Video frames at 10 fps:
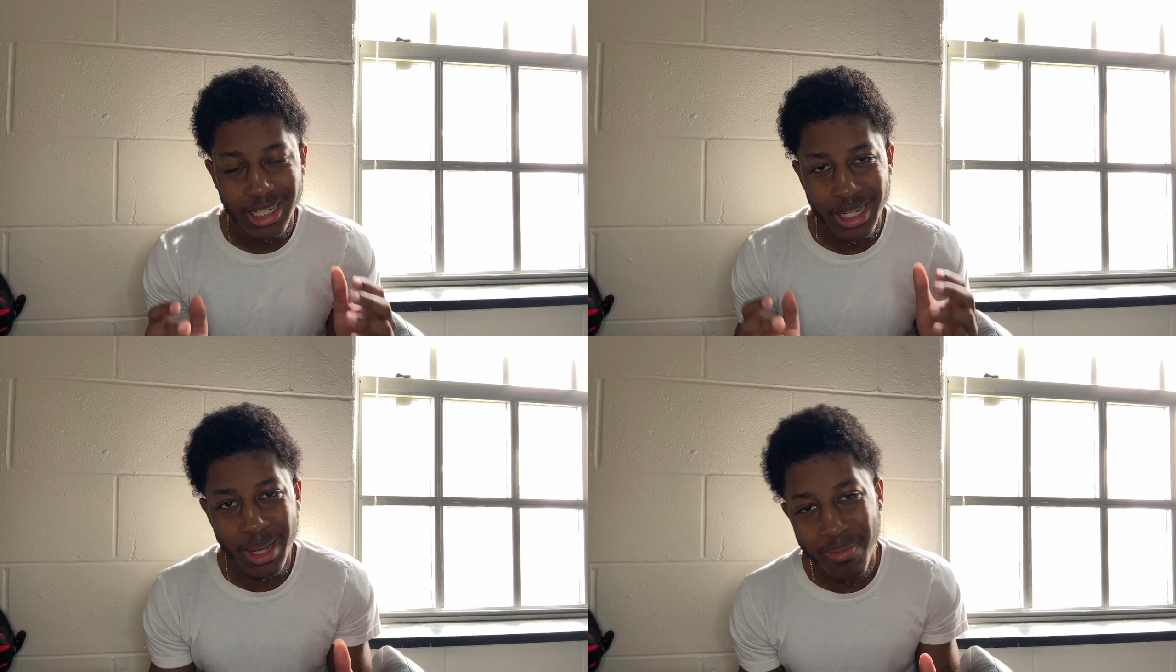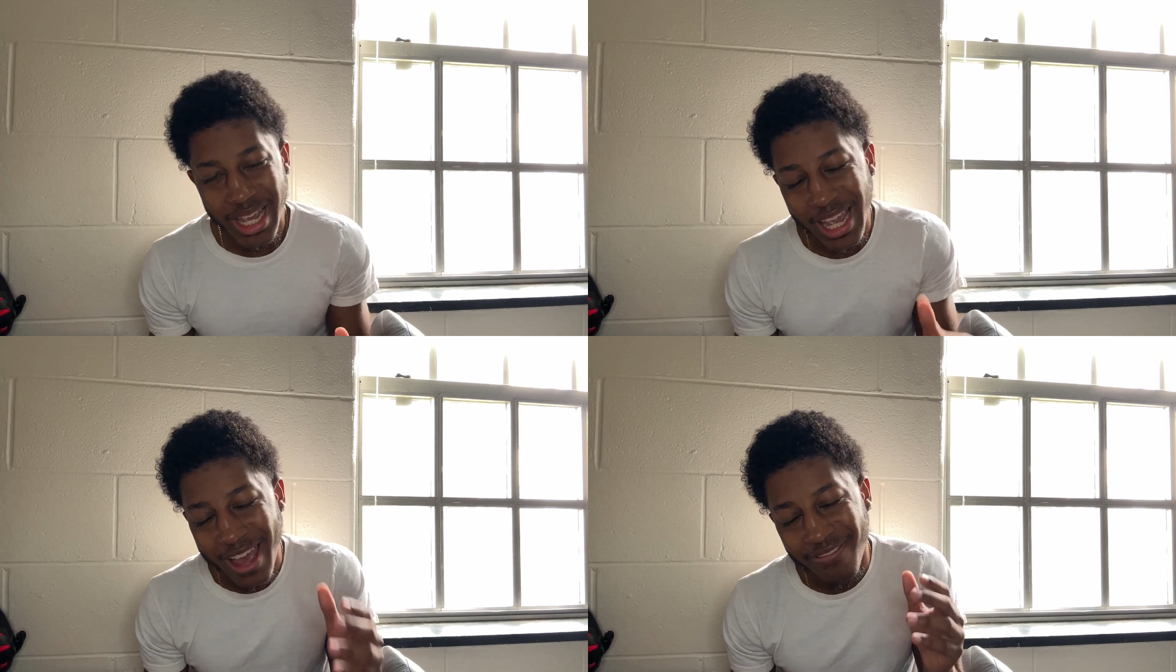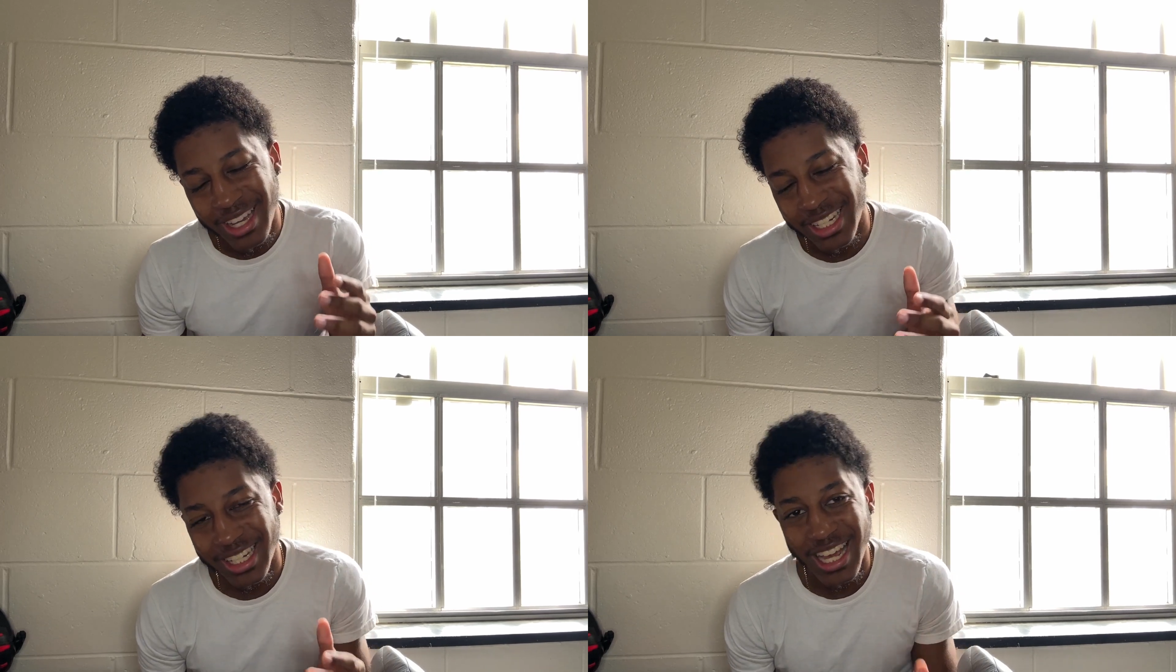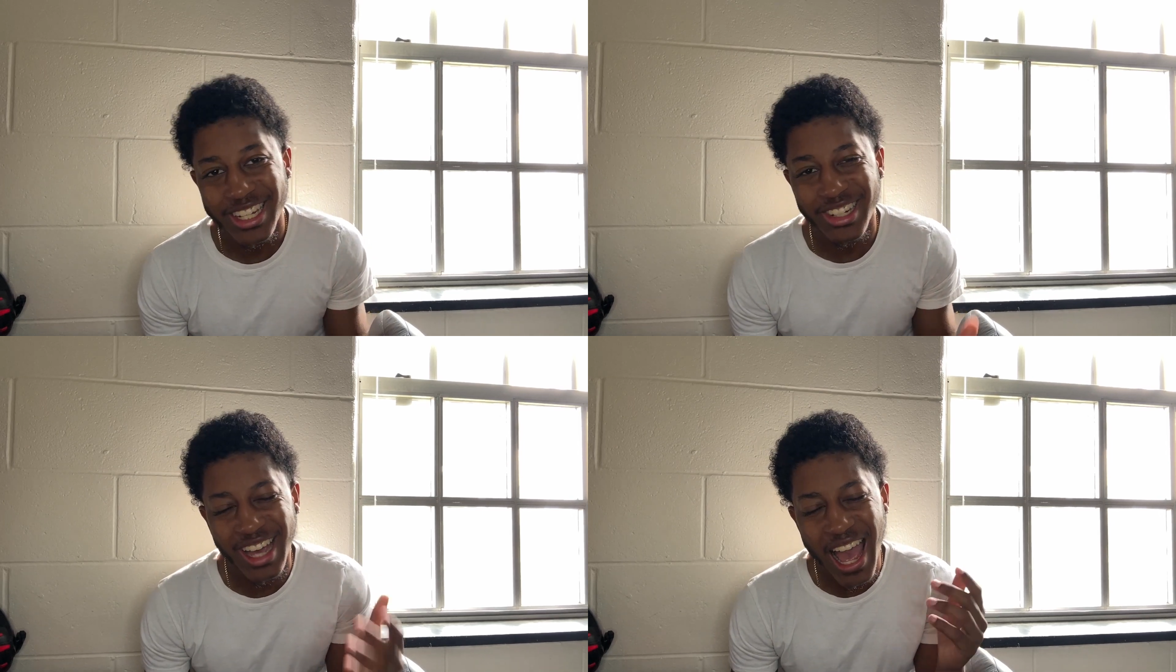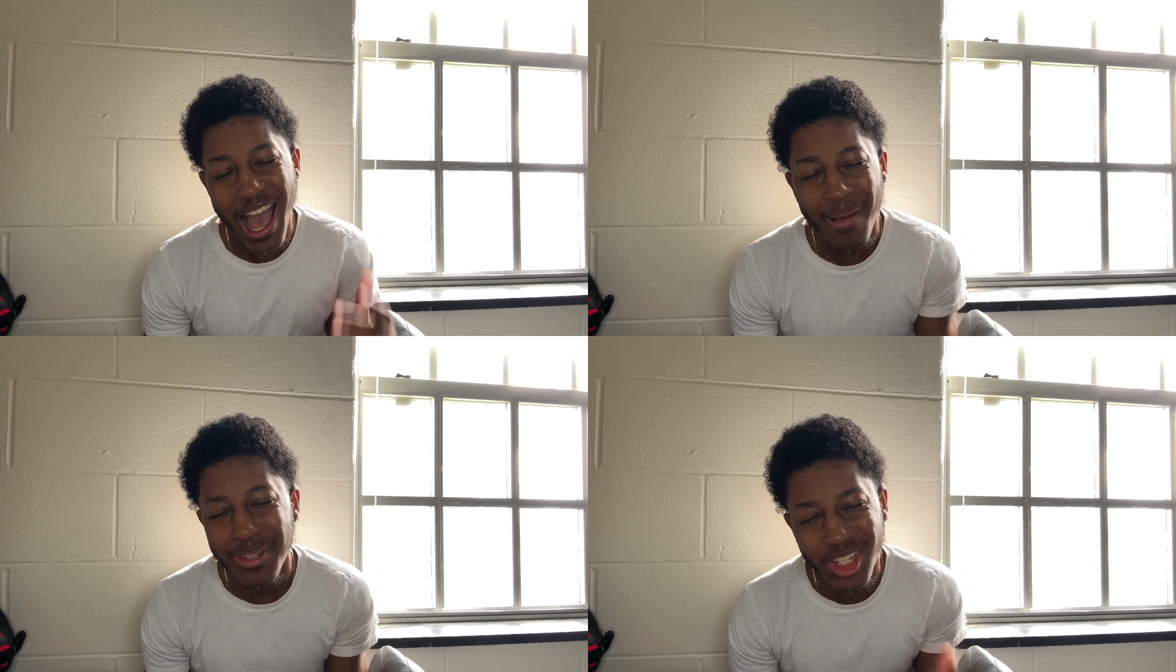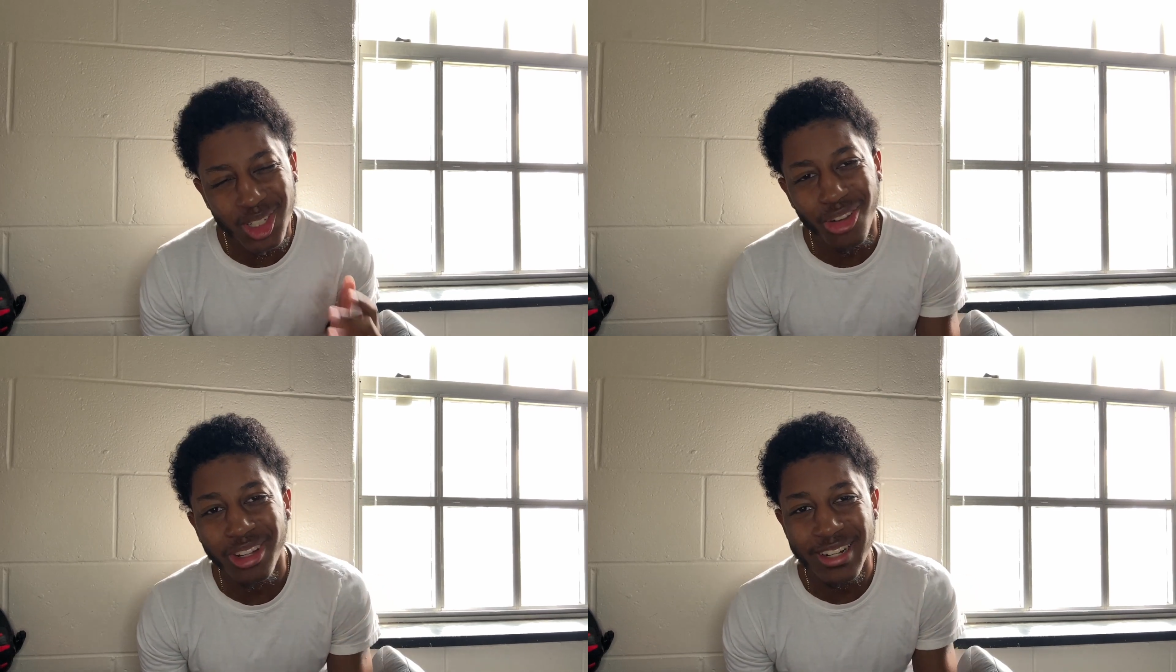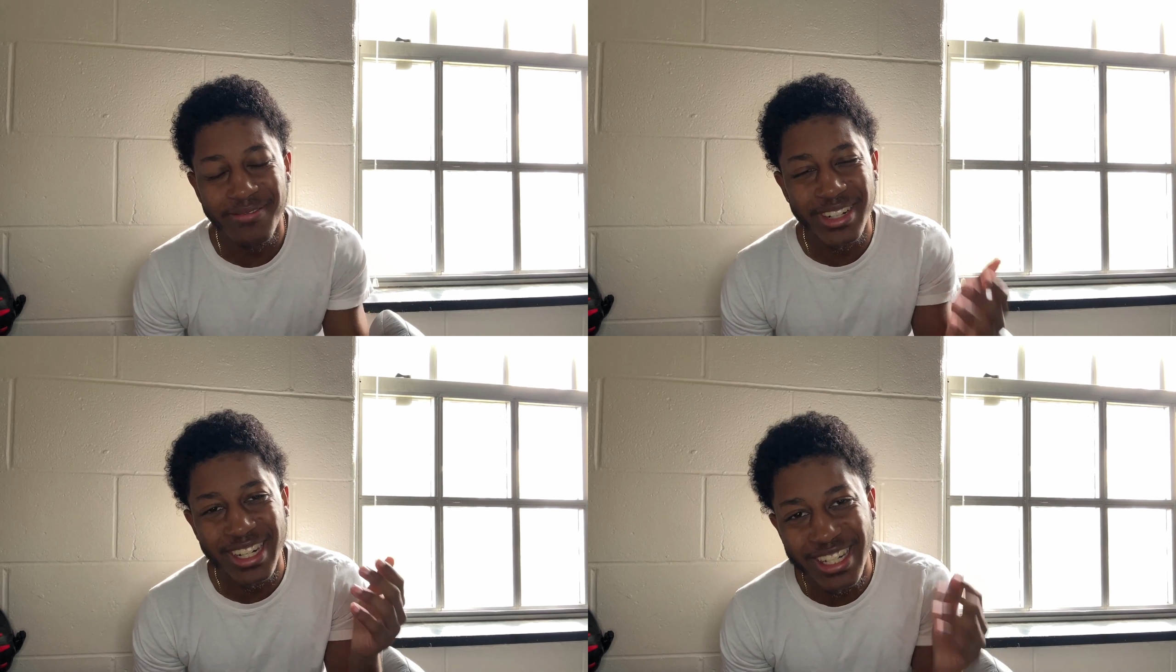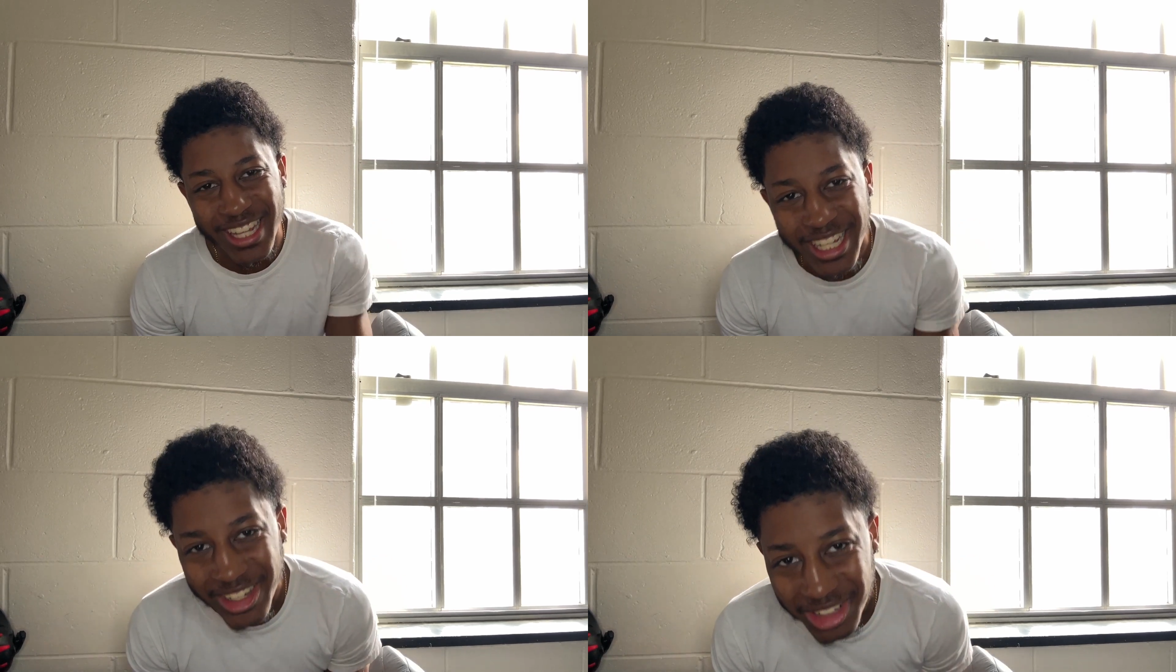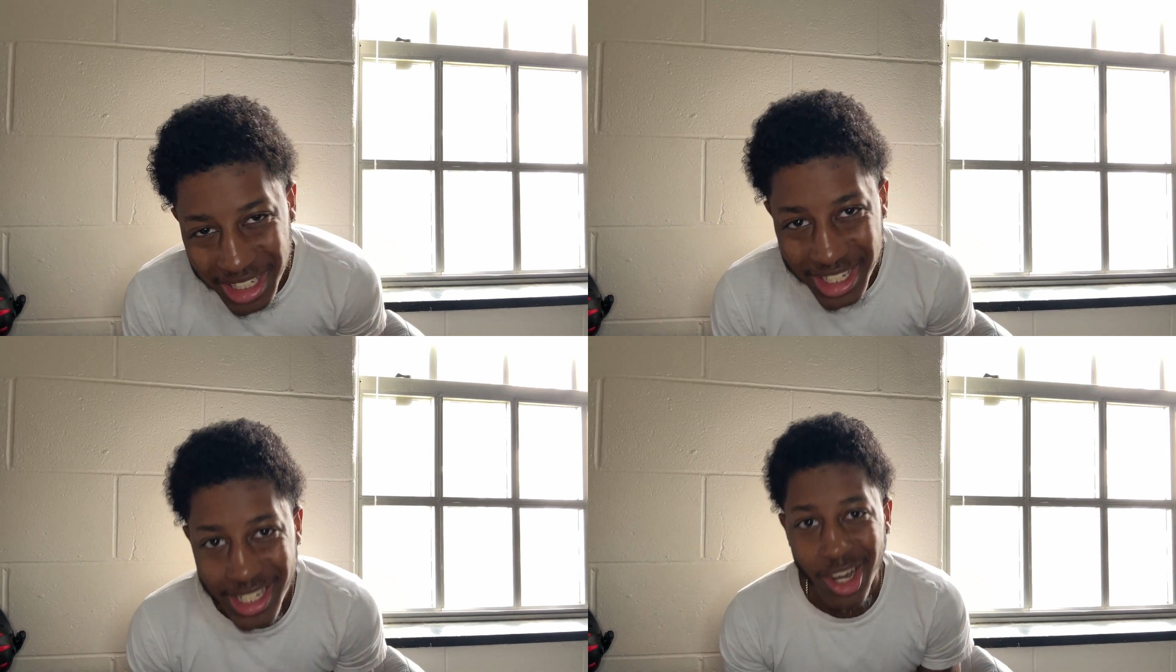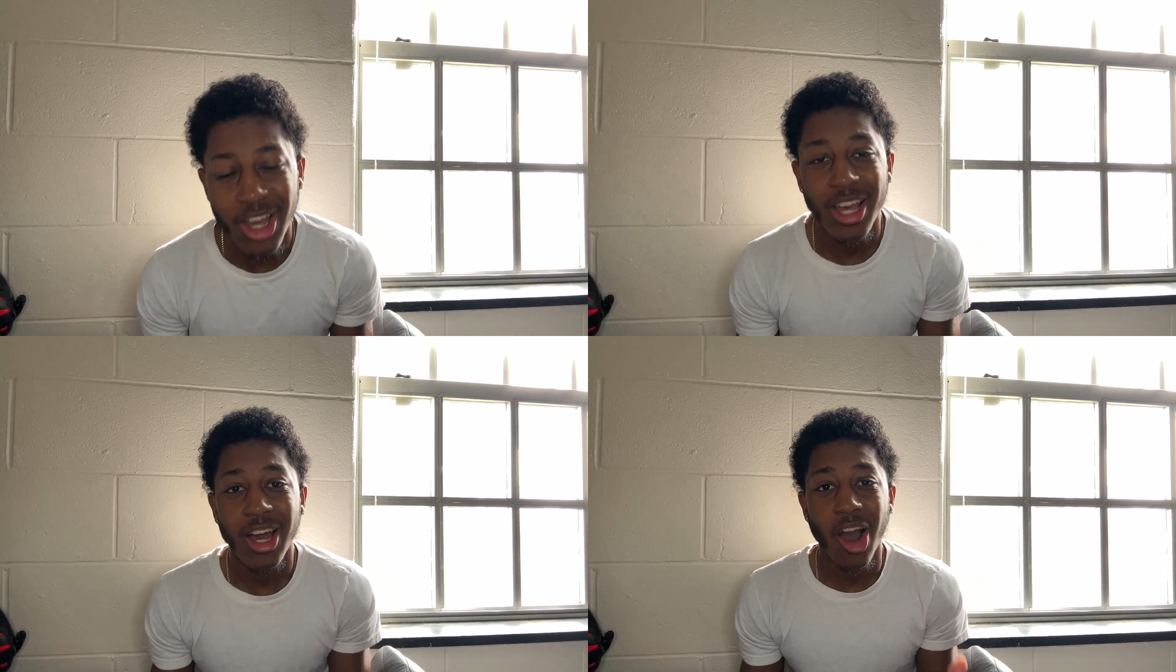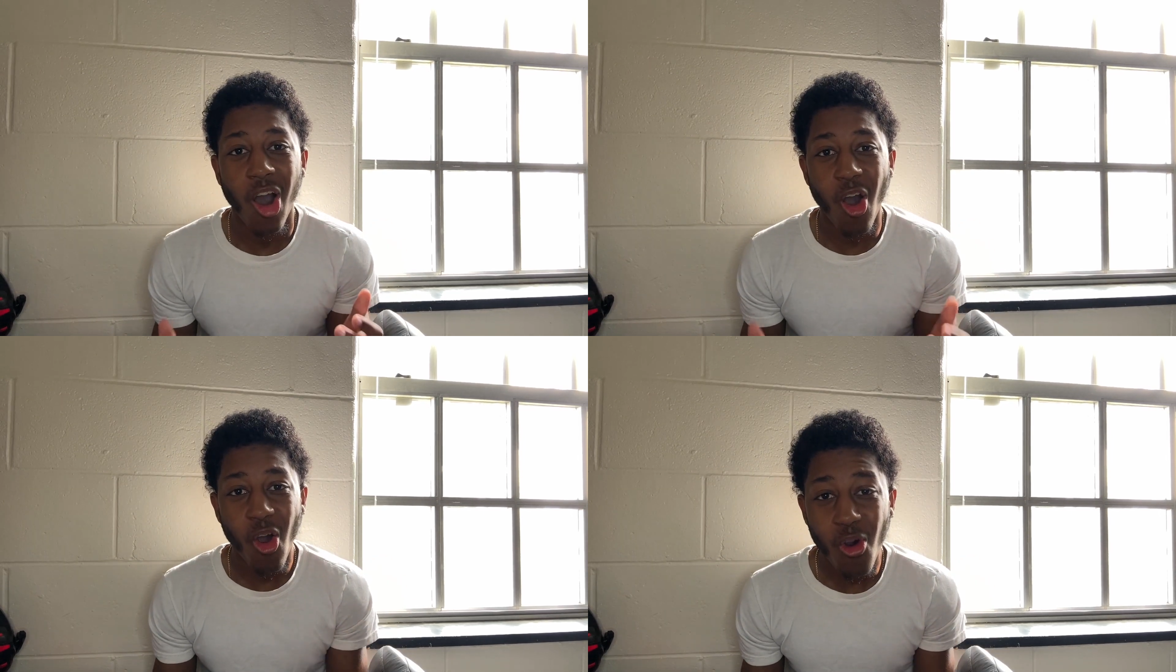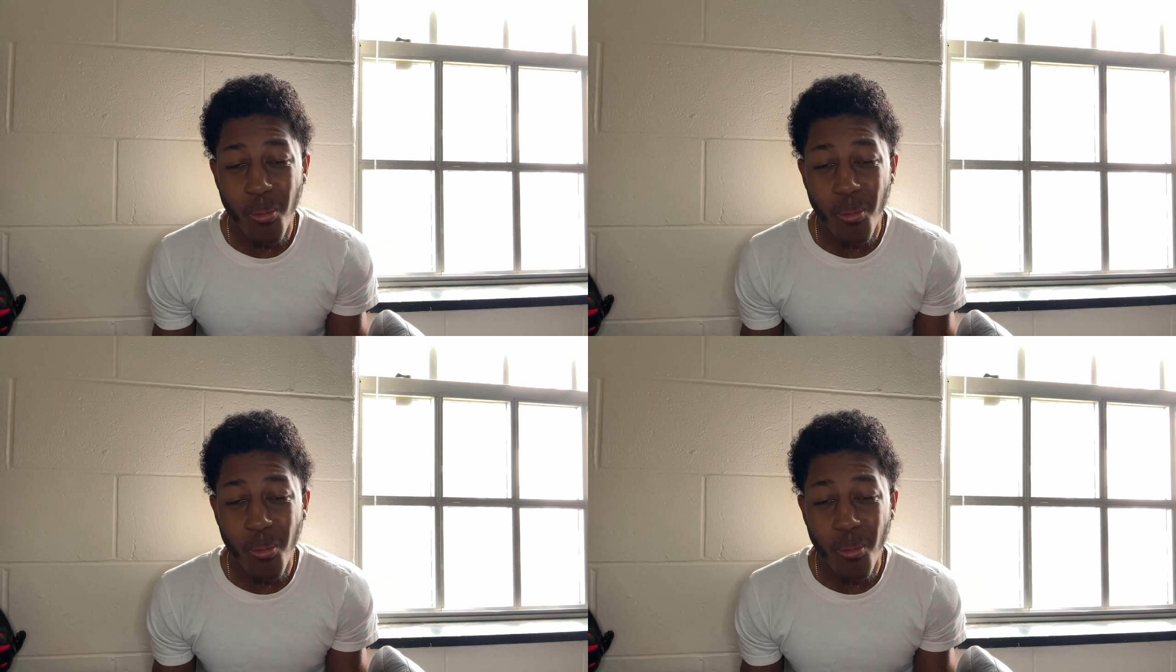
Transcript: NBA advanced stats are absolutely ridiculous. Oh